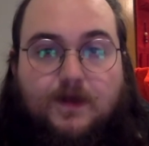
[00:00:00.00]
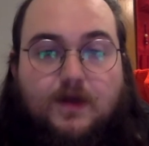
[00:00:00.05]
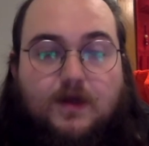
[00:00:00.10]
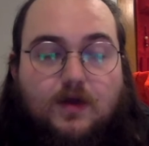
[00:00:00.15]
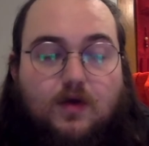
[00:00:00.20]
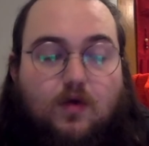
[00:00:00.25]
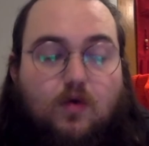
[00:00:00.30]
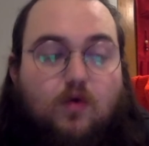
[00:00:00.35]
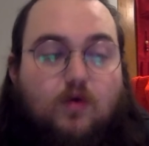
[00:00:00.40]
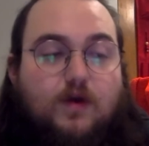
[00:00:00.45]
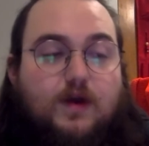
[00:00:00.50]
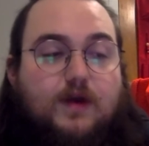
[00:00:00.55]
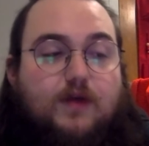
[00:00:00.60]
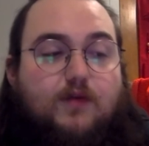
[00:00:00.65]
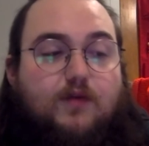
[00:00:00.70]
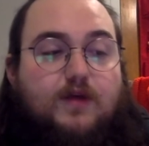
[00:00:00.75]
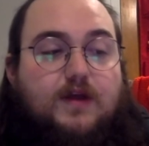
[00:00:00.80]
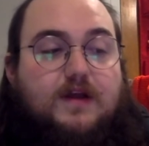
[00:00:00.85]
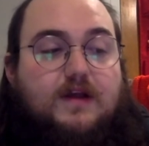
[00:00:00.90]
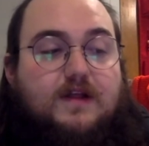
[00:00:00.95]
or a
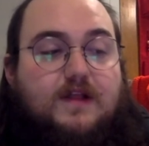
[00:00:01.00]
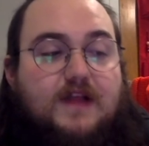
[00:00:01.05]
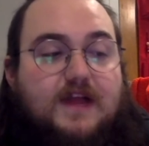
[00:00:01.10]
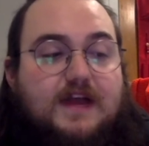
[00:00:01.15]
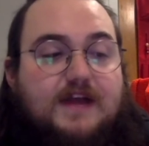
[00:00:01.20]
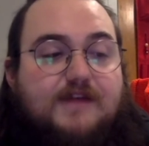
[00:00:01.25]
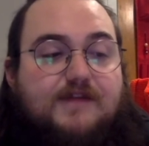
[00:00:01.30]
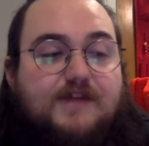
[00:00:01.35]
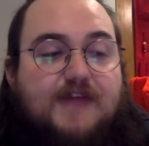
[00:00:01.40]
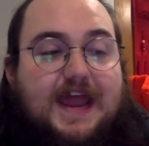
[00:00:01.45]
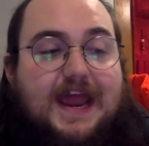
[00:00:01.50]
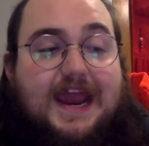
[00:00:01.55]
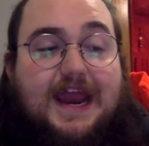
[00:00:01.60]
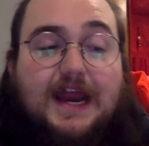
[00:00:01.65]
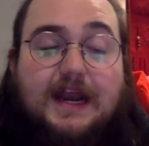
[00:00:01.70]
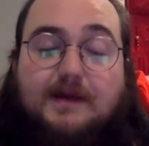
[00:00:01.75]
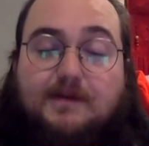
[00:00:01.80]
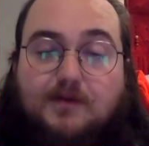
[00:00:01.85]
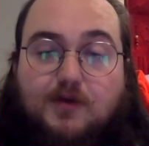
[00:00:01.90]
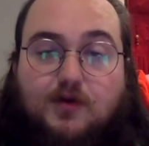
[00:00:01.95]
real-life
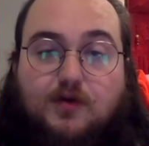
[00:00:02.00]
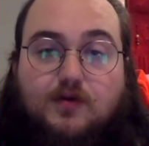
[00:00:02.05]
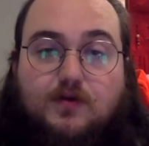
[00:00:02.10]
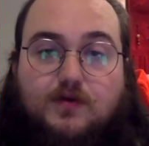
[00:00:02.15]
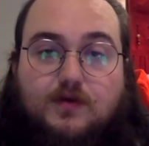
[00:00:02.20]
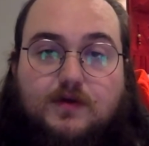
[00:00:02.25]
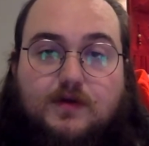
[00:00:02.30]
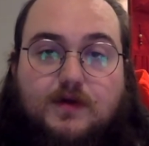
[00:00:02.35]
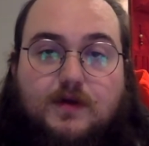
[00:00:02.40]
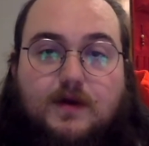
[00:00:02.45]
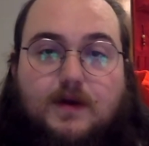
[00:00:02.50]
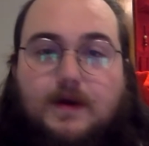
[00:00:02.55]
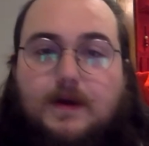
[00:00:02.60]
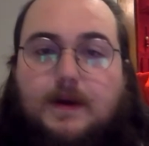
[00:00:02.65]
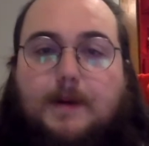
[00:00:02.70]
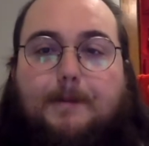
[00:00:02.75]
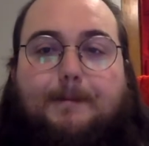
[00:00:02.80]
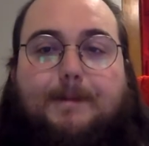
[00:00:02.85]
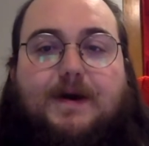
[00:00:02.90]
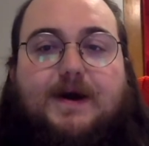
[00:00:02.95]
animal,
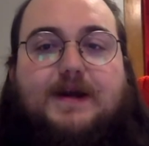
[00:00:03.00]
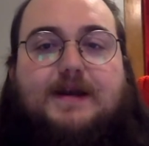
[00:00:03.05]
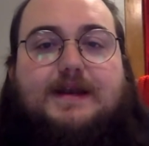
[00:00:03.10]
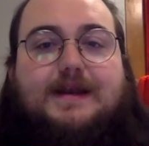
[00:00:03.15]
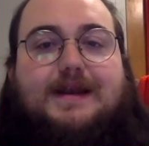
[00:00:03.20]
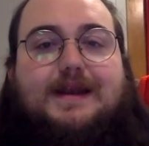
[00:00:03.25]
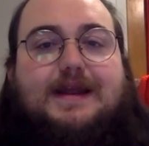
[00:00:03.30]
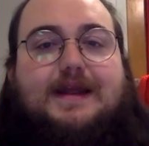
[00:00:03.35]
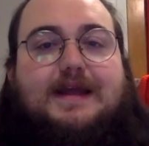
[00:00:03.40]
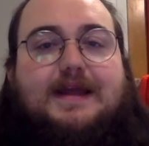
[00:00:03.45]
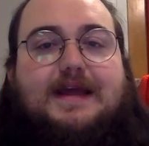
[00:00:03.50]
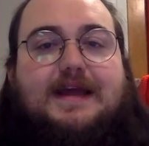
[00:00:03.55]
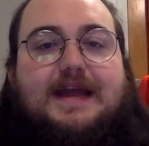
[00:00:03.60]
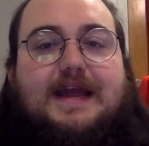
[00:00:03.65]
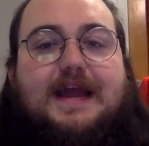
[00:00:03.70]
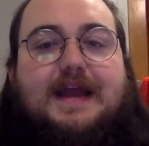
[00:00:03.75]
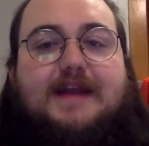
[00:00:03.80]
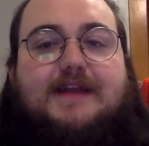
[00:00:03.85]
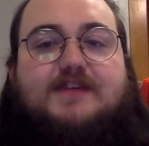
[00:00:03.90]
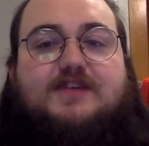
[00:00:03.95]
but
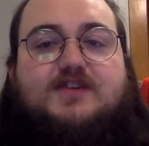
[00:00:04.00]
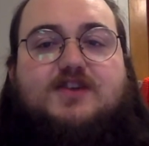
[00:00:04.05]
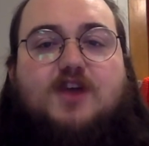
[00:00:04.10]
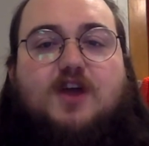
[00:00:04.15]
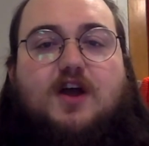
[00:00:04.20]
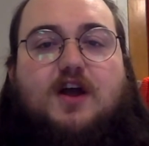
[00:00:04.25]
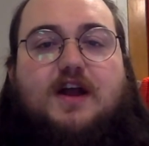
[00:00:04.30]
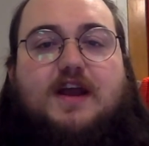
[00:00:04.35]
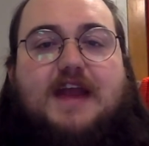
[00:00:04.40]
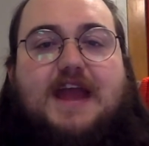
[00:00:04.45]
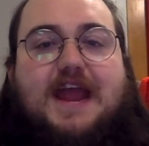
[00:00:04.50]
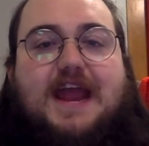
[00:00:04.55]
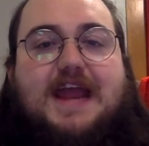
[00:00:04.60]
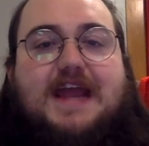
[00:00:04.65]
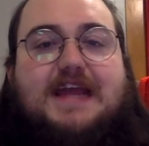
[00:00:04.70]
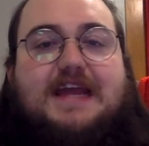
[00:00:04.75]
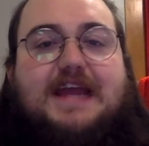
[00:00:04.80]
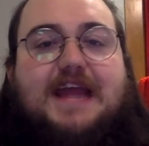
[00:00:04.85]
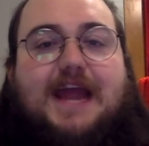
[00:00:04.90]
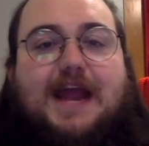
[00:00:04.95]
it is not
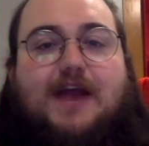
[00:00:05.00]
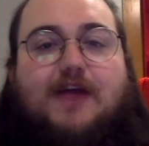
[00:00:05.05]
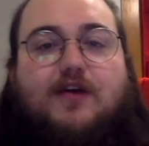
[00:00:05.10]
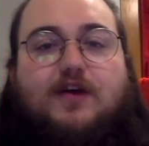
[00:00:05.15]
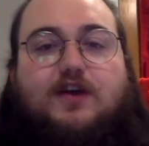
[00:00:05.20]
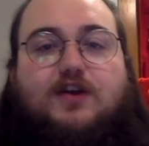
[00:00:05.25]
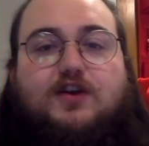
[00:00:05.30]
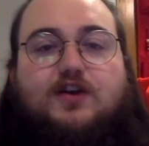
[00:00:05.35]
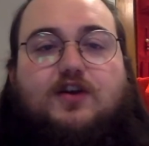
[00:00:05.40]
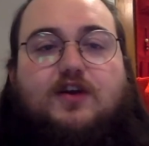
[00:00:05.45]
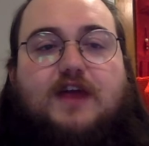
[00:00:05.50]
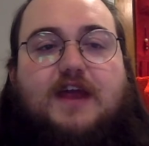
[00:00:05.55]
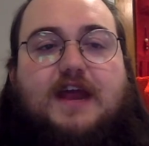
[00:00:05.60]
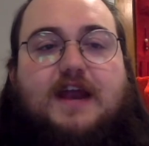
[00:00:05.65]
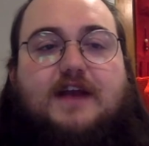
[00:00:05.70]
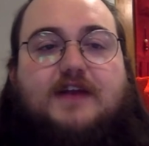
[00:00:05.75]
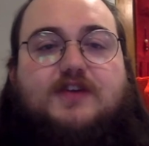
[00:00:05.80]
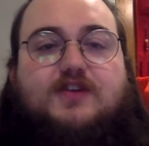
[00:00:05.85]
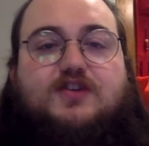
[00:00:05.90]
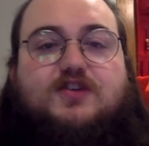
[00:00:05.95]
a character
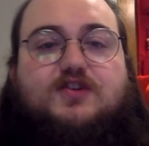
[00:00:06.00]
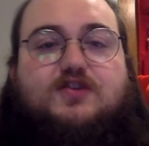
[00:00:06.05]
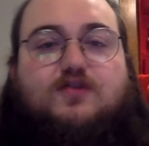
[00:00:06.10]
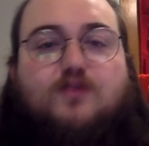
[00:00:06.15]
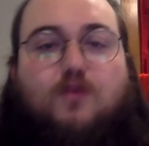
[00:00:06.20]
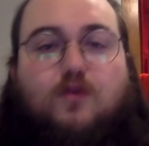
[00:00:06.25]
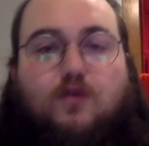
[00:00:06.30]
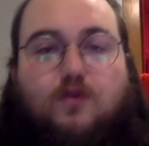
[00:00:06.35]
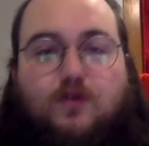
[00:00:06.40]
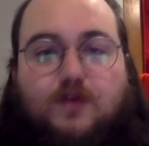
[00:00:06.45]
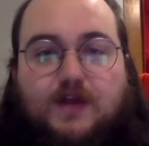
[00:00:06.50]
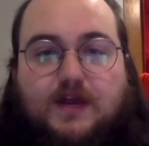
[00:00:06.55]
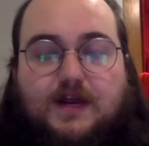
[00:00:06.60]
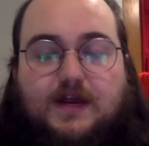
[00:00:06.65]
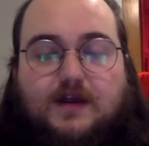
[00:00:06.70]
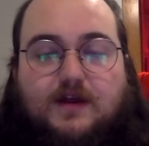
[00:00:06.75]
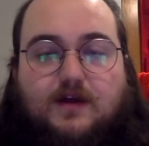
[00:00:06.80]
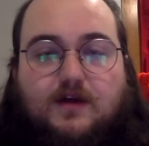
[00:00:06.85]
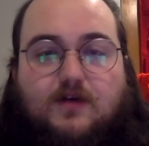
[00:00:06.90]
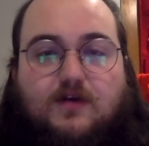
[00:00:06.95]
in a
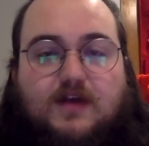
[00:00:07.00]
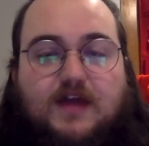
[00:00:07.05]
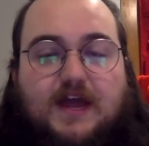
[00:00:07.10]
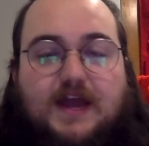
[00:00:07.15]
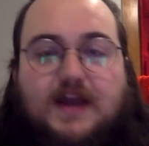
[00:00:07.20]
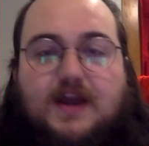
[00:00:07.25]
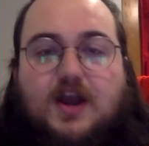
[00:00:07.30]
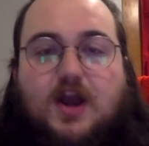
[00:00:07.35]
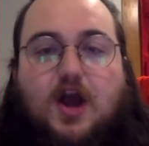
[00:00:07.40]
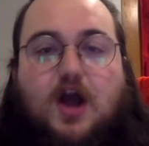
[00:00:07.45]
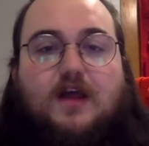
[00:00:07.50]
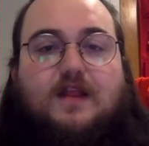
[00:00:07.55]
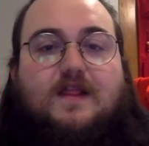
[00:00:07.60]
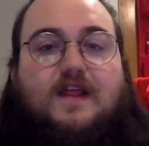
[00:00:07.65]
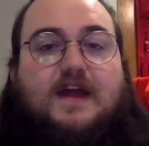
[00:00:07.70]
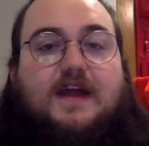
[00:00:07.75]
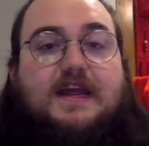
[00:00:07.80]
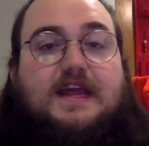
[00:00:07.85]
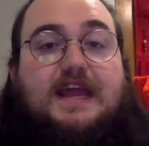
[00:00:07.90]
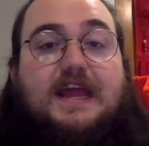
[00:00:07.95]
story. Okay? Not
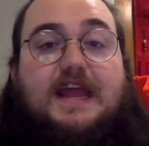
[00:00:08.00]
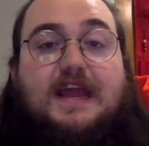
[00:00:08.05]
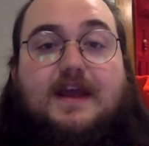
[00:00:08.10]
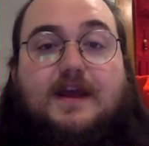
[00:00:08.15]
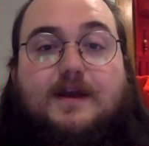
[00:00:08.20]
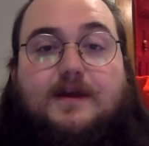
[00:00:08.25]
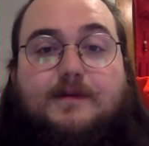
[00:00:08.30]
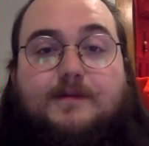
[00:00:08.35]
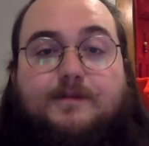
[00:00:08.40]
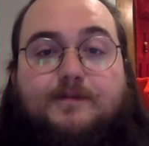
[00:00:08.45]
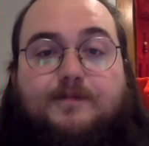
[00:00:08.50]
like in,